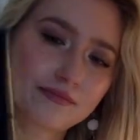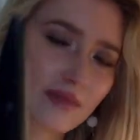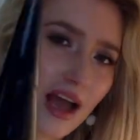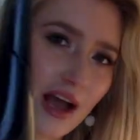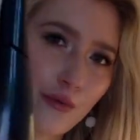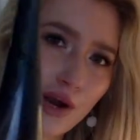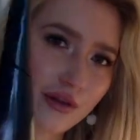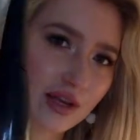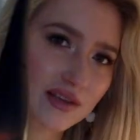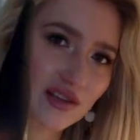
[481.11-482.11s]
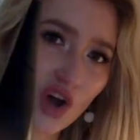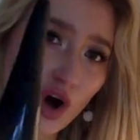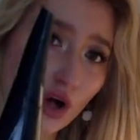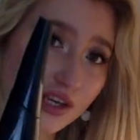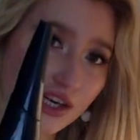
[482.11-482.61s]
I wear this
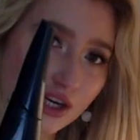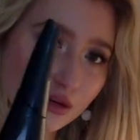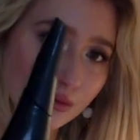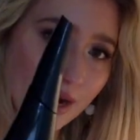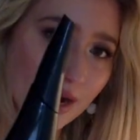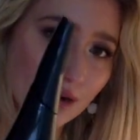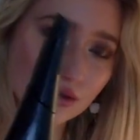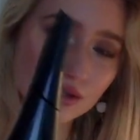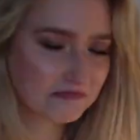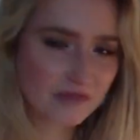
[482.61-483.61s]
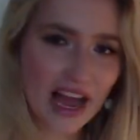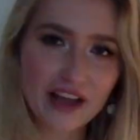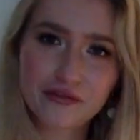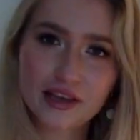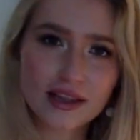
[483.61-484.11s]
all year round. I
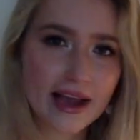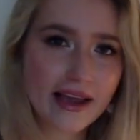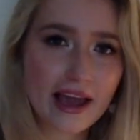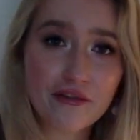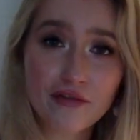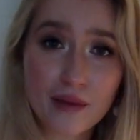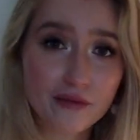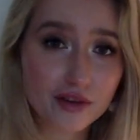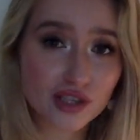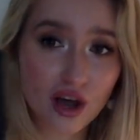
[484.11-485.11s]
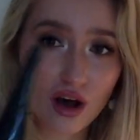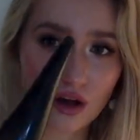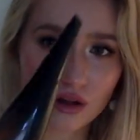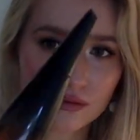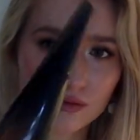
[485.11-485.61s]
feel like a femme
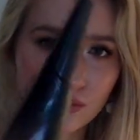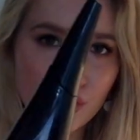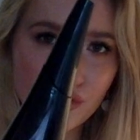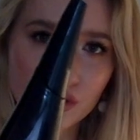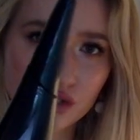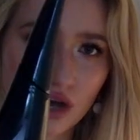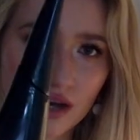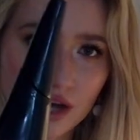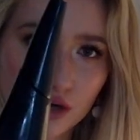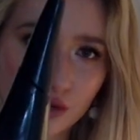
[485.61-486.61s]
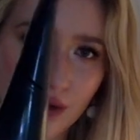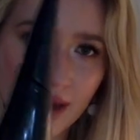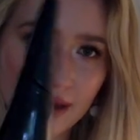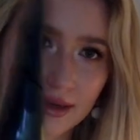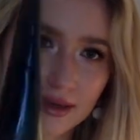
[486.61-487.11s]
fatale with a Donna
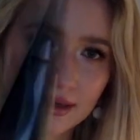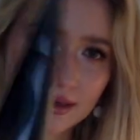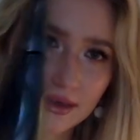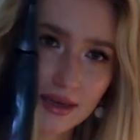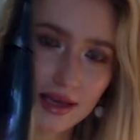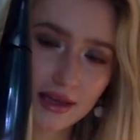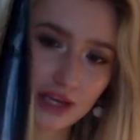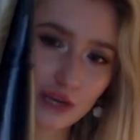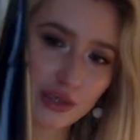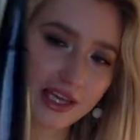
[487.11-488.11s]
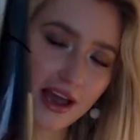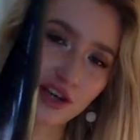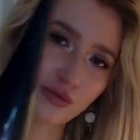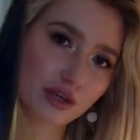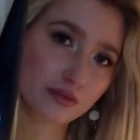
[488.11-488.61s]
Karan Liquid
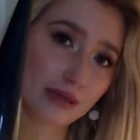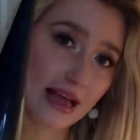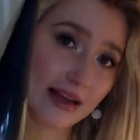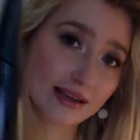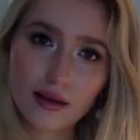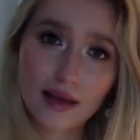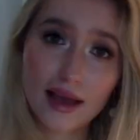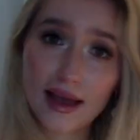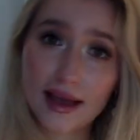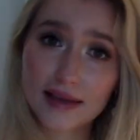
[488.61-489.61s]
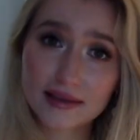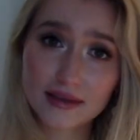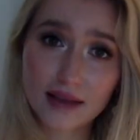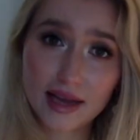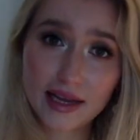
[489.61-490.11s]
Cashmere Black. As the
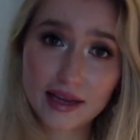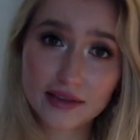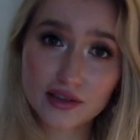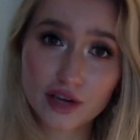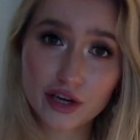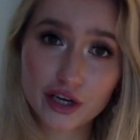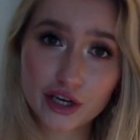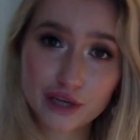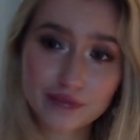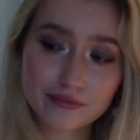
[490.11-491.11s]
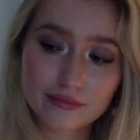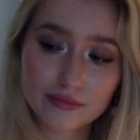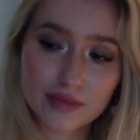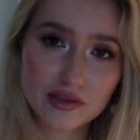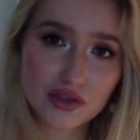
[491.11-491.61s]
lighting gets darker,
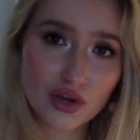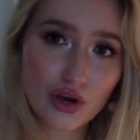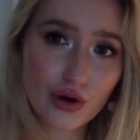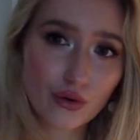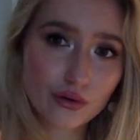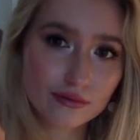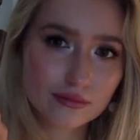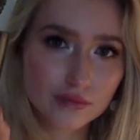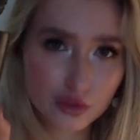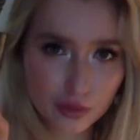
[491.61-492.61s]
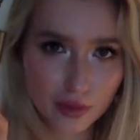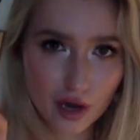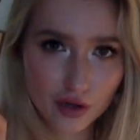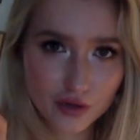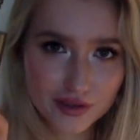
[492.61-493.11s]
so do the
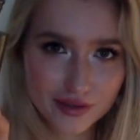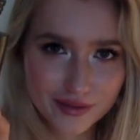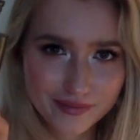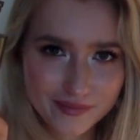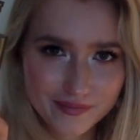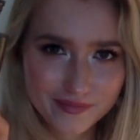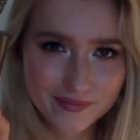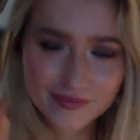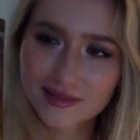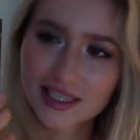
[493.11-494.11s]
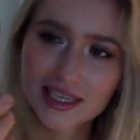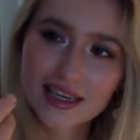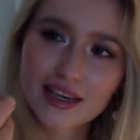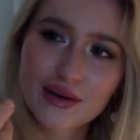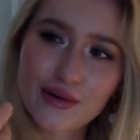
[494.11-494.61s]
bottles.
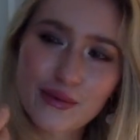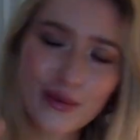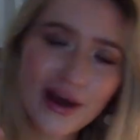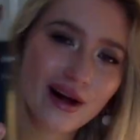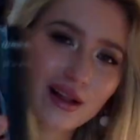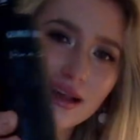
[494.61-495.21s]
Well,